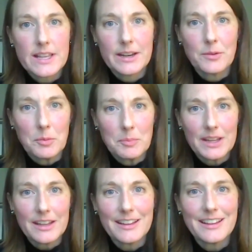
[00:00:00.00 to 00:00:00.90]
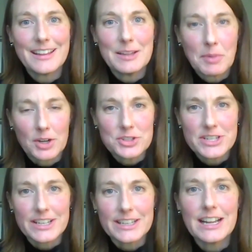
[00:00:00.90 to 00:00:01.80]
that it would be in
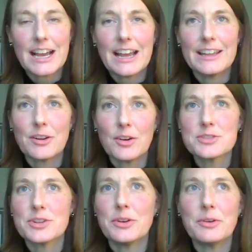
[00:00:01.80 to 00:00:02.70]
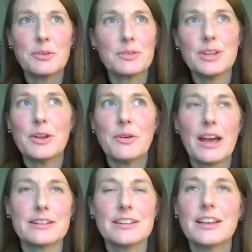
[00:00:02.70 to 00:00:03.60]
person. I had also,
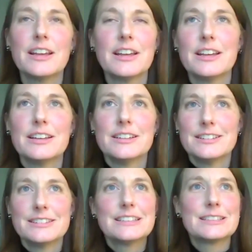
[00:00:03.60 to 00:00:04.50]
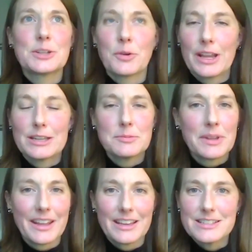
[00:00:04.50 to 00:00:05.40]
had grand
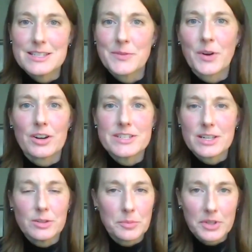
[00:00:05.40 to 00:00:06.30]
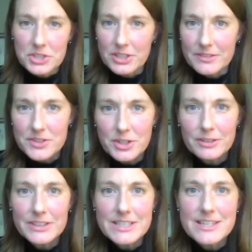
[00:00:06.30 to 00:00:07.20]
plans for our celebration of
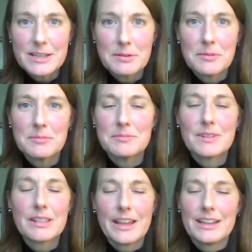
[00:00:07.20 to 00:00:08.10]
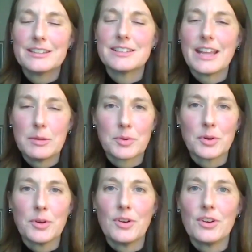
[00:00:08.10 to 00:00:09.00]
service in late
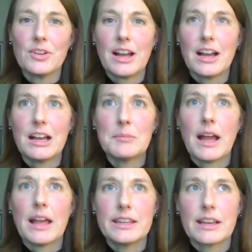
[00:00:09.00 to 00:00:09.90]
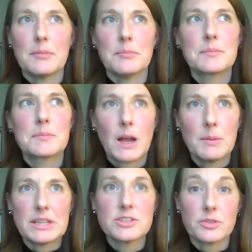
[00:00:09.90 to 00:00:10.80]
April. I think I'm
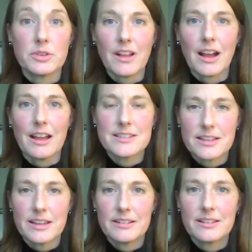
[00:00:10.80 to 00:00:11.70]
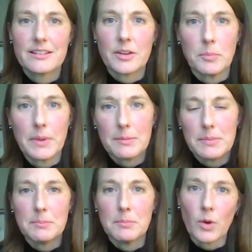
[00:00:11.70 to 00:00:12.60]
coming to realize that there may
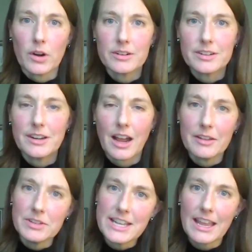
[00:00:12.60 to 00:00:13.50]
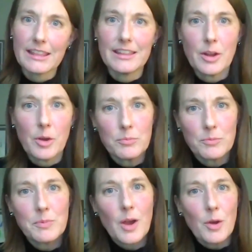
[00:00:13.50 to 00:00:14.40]
be more naivete than
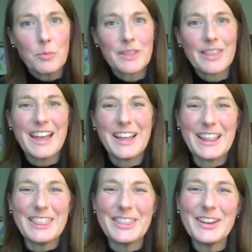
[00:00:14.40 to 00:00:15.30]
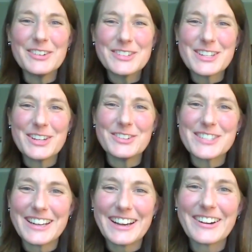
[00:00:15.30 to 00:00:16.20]
hope in, in those two
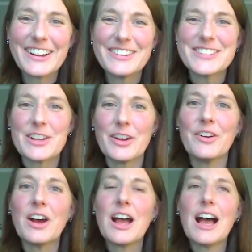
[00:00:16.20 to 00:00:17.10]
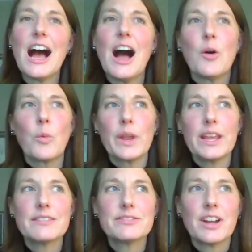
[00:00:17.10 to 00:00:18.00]
scenarios. So
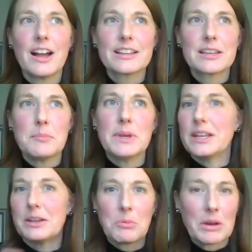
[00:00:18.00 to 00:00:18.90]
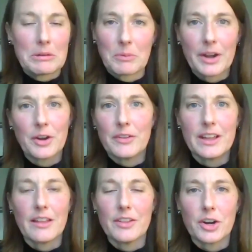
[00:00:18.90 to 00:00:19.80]
we have not committed one way or
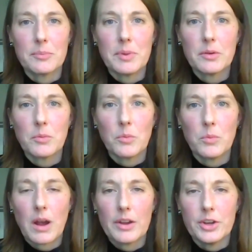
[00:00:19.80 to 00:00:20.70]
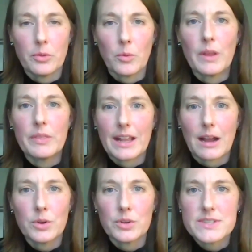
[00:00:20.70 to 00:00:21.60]
the other, but the one thing I
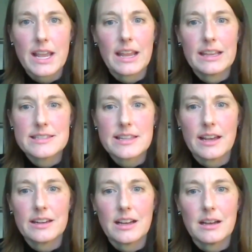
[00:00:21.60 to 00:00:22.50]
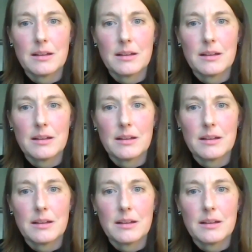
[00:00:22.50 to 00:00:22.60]
will say is that